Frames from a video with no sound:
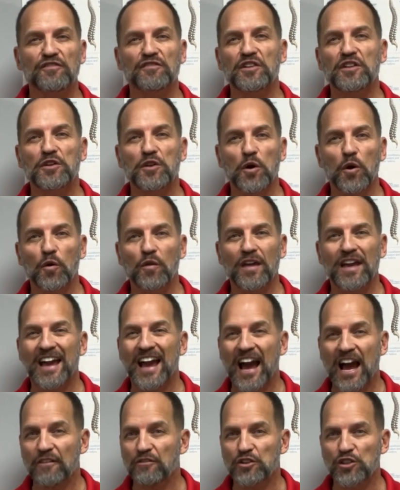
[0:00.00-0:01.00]
even know they
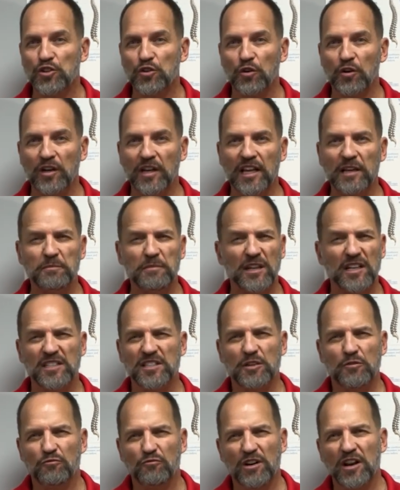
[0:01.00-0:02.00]
have a short leg
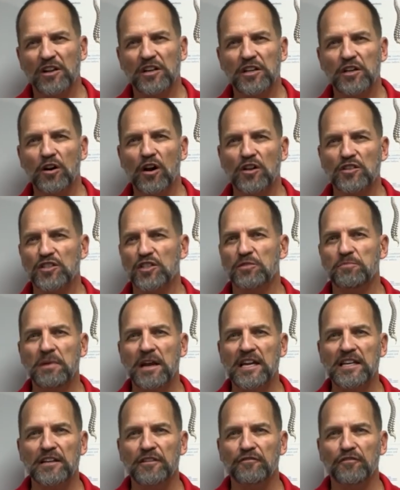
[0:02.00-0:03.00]
because it rarely causes
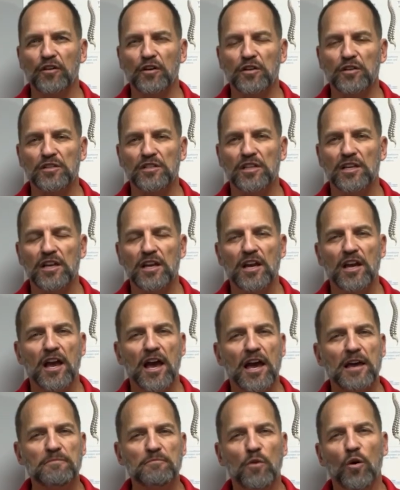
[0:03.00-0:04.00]
pain at first,
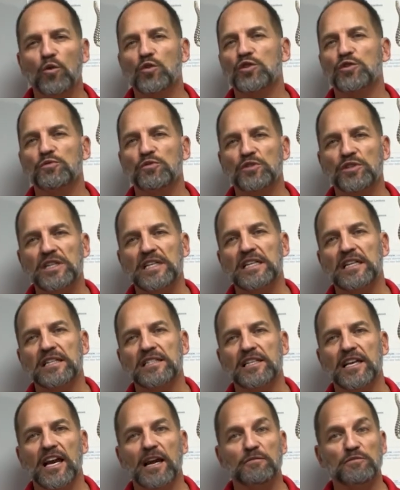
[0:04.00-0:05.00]
and most routine
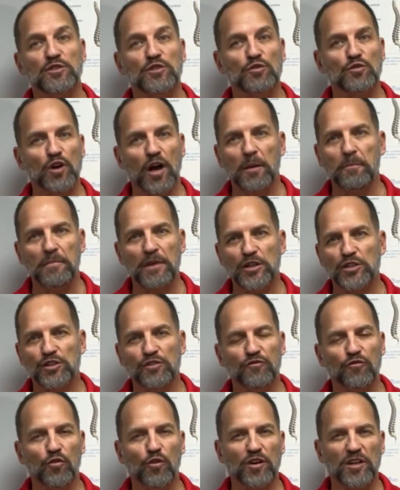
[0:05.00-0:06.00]
exams do not
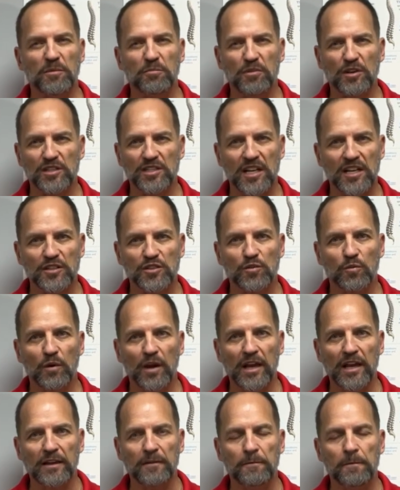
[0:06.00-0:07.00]
measure for it in a precise
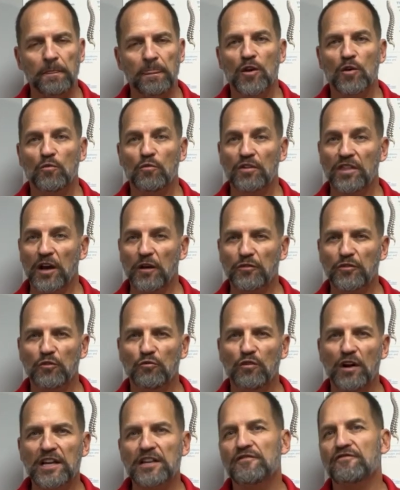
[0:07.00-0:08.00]
way. Without the
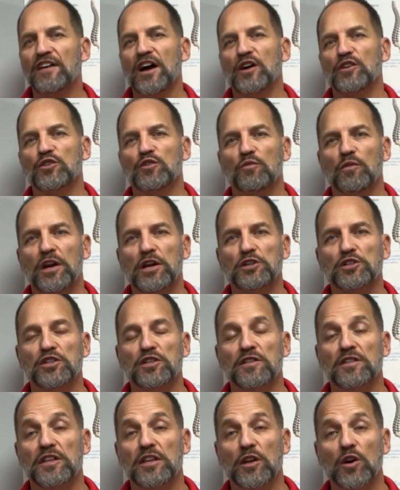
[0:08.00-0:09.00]
right
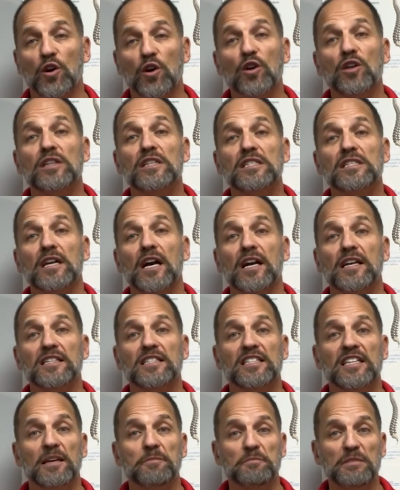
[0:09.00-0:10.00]
evaluation, the early
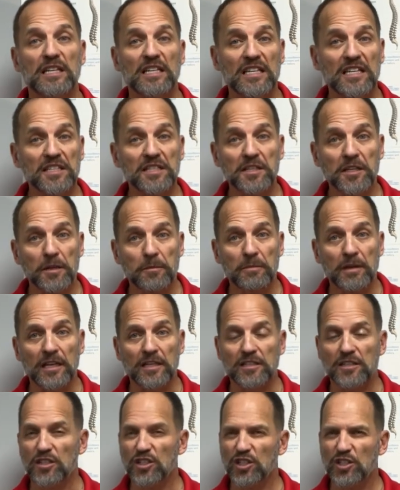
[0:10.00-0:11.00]
signs can be easy to
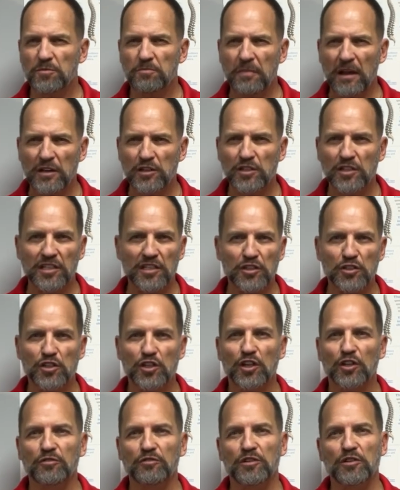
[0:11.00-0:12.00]
miss, especially in
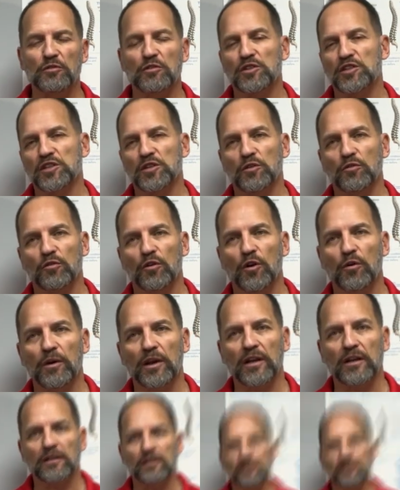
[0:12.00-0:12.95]
children who are still growing.